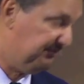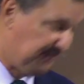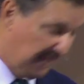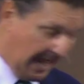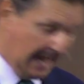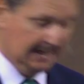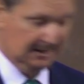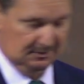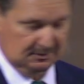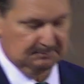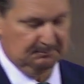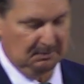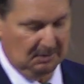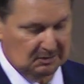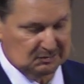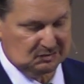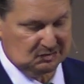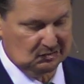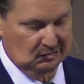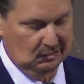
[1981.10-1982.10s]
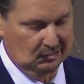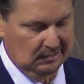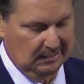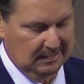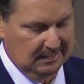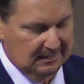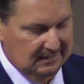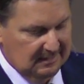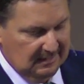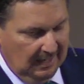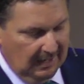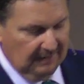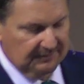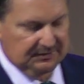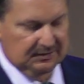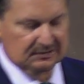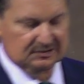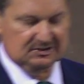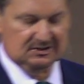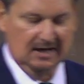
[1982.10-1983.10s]
thanked personally.
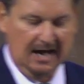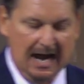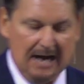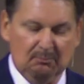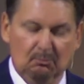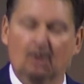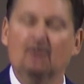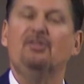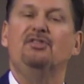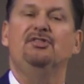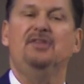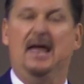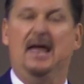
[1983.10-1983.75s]
Others, I will